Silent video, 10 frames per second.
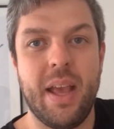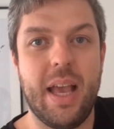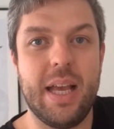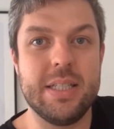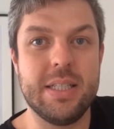
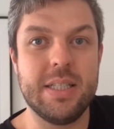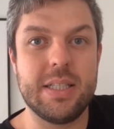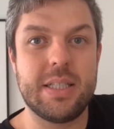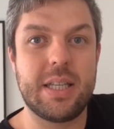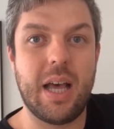
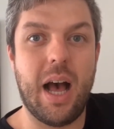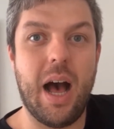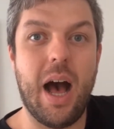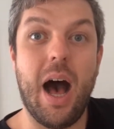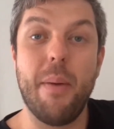And
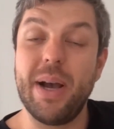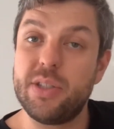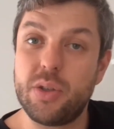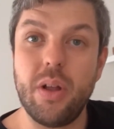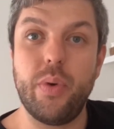uh, my
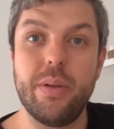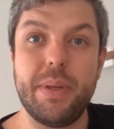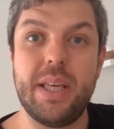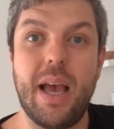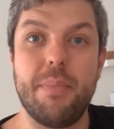talk will
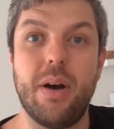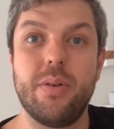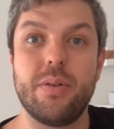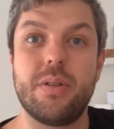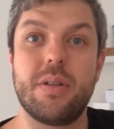be
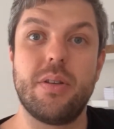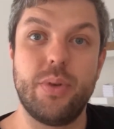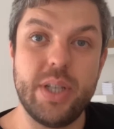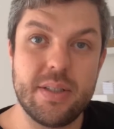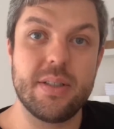about the
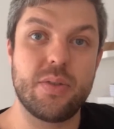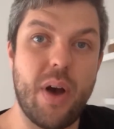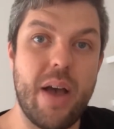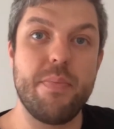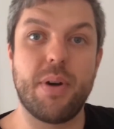reasons
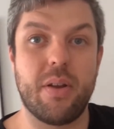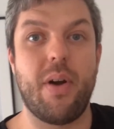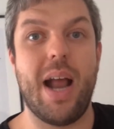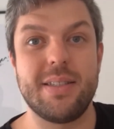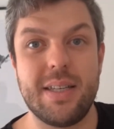why we
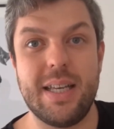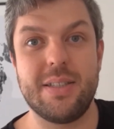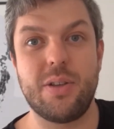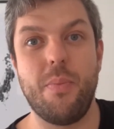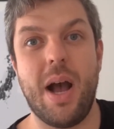procrastinate
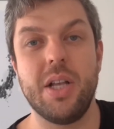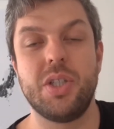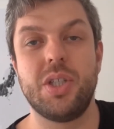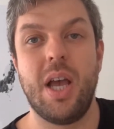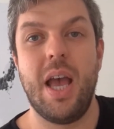so
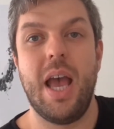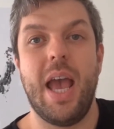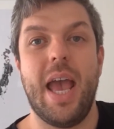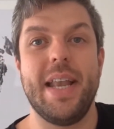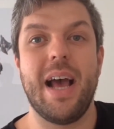much
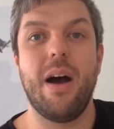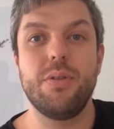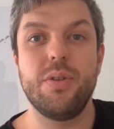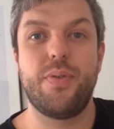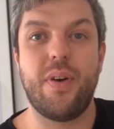and how
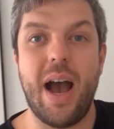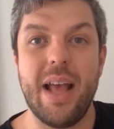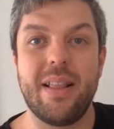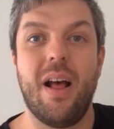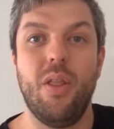to
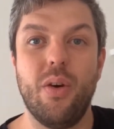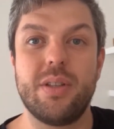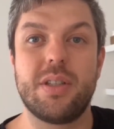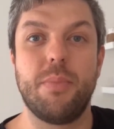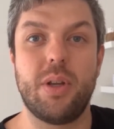fight
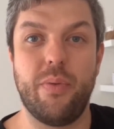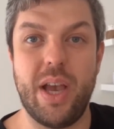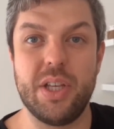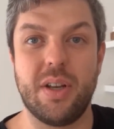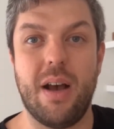long-term
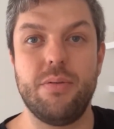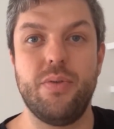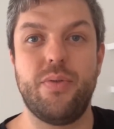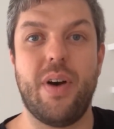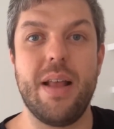motivation, how
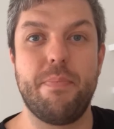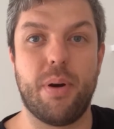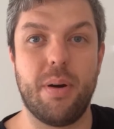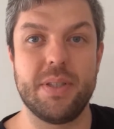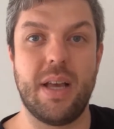to find
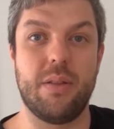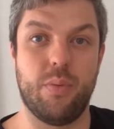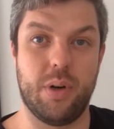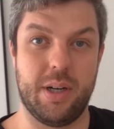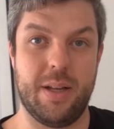purpose at
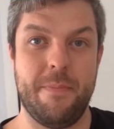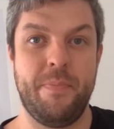work.